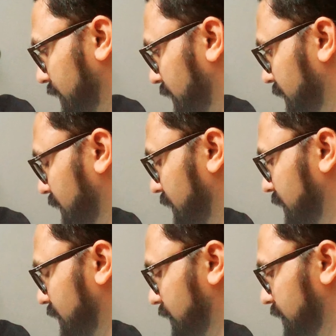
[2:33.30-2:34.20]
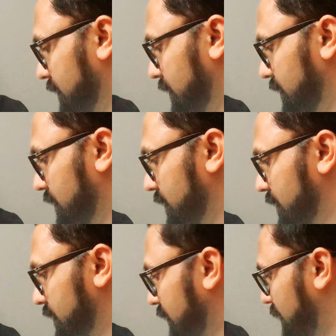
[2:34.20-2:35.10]
device is connected.
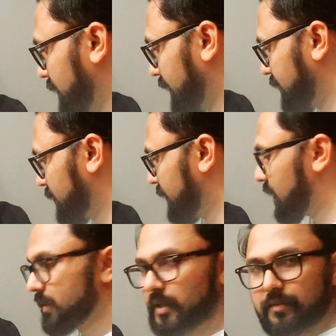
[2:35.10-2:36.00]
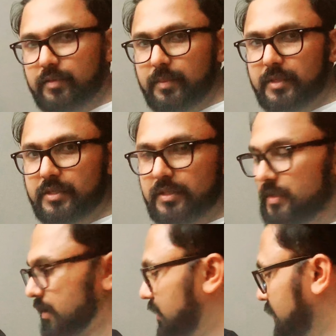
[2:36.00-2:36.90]
All right, so we got the confirmation
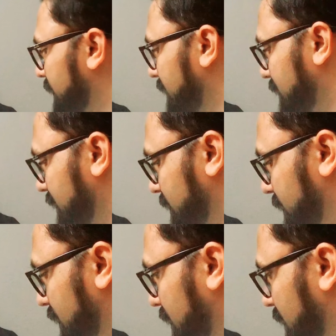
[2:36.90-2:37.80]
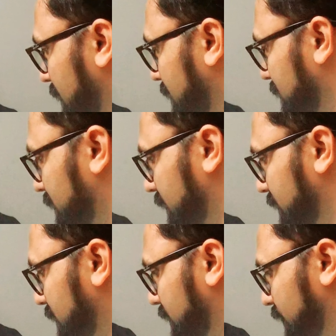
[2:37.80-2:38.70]
that the device has been connected
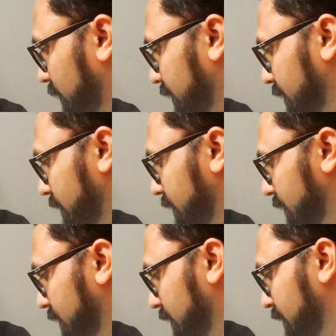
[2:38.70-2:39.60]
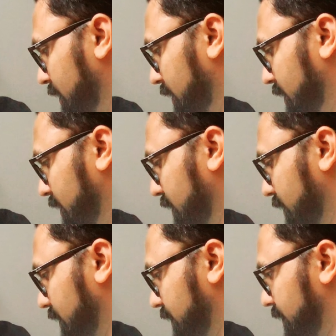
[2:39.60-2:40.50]
successfully.
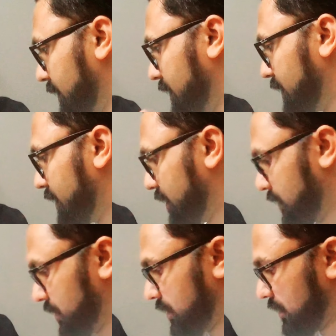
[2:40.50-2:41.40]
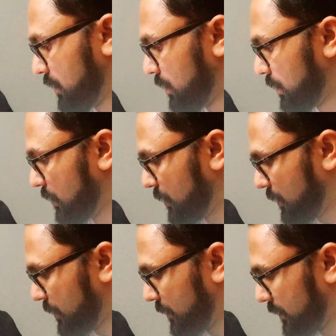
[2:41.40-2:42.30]
All right, so
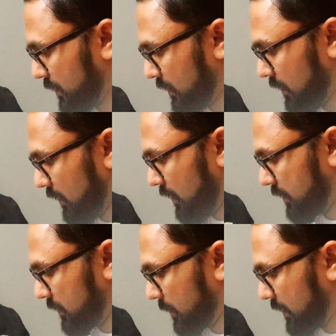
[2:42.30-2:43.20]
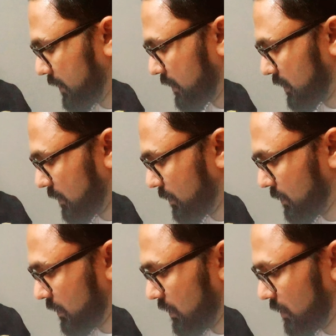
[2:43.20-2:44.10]
let's play some
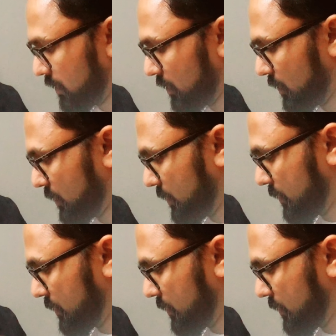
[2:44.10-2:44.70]
YouTube.